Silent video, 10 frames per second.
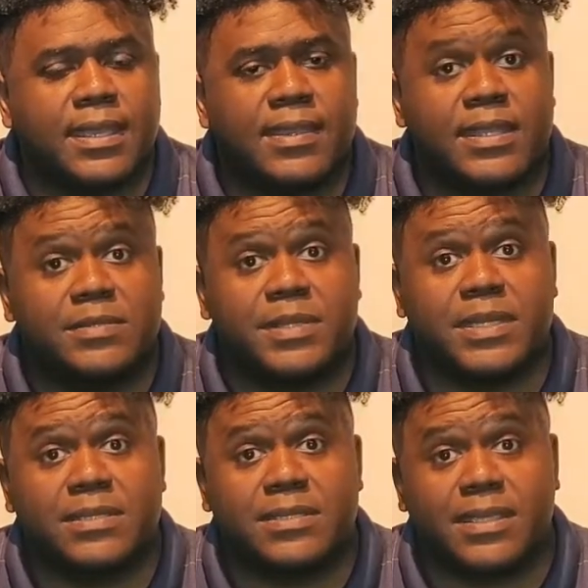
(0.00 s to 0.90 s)
And that's
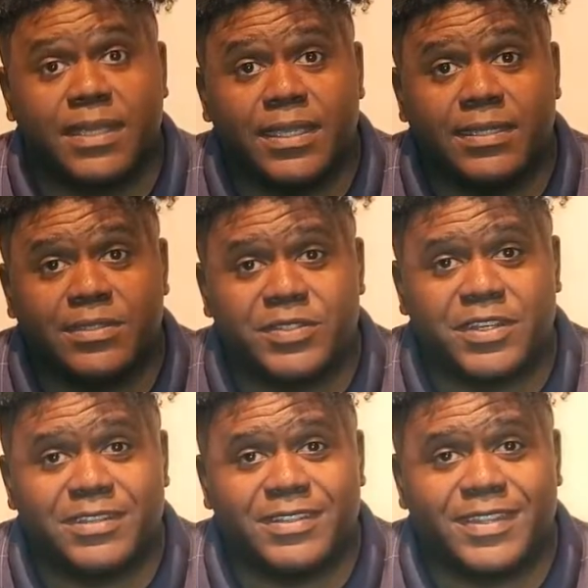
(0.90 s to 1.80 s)
because the heat is
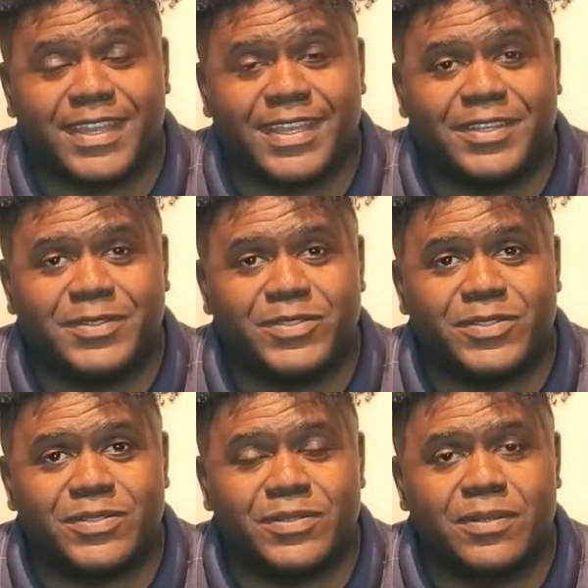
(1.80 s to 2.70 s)
on in the
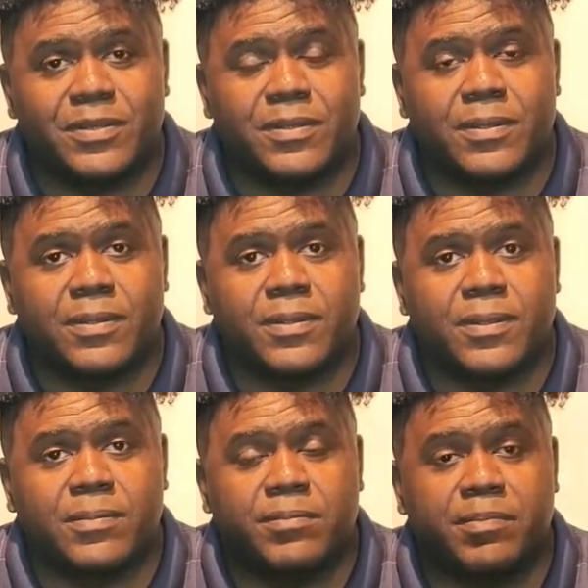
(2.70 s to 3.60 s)
house.
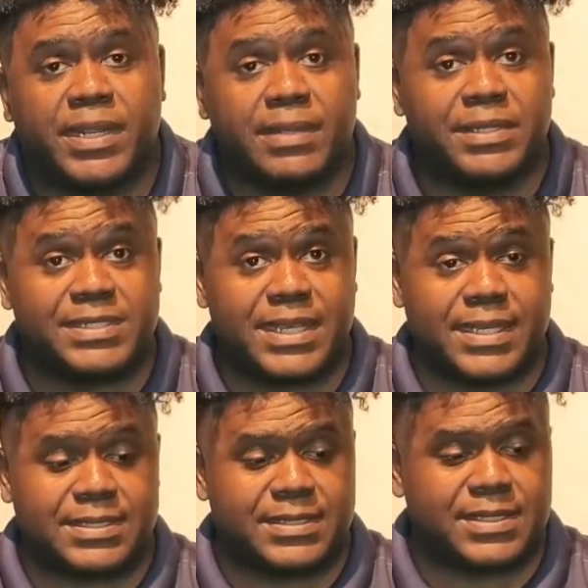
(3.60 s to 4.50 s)
But I'm in
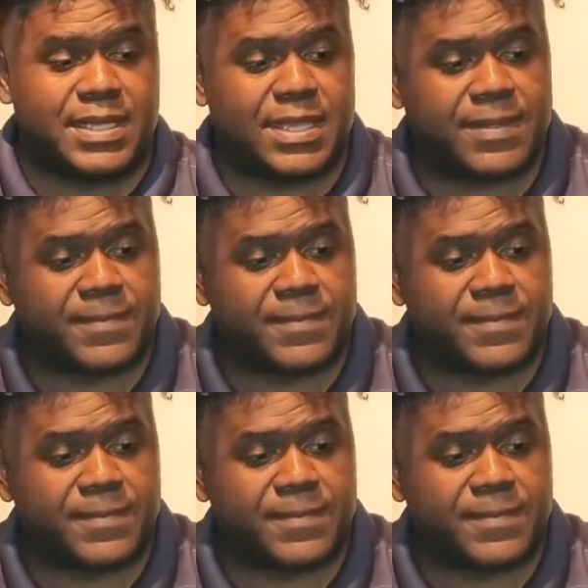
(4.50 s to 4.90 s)
Texas,